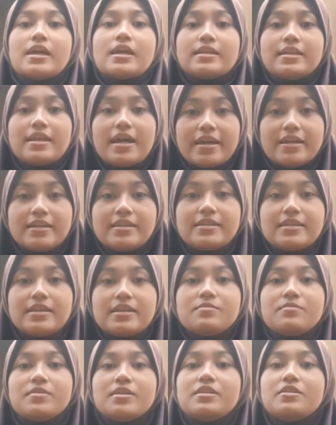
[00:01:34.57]
Night
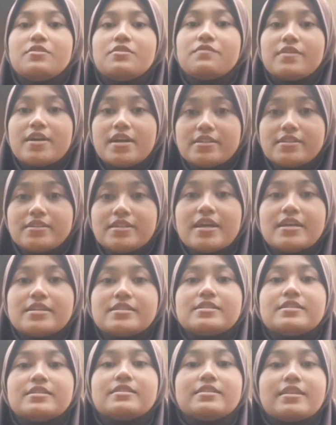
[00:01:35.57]
can be defined as
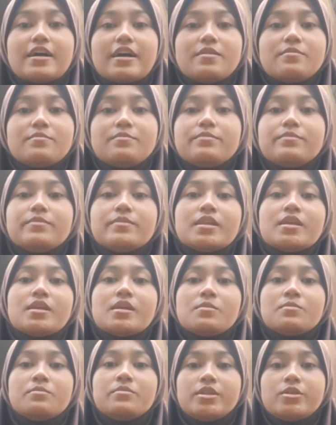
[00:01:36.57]
the time
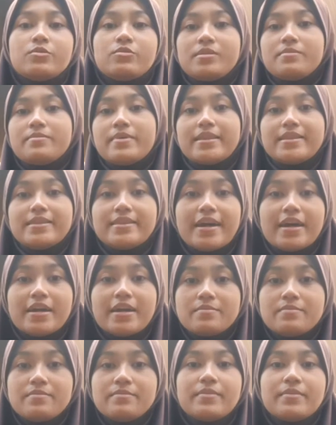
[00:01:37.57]
between
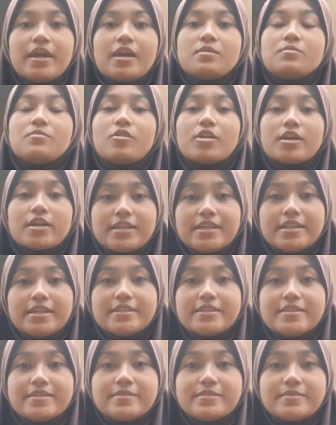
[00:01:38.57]
daytime and
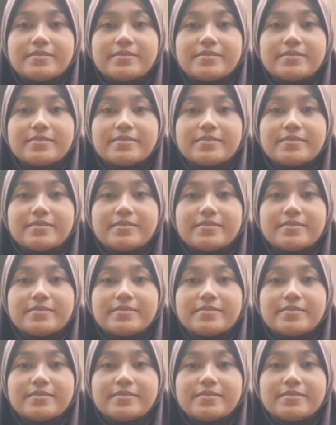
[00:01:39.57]
morning.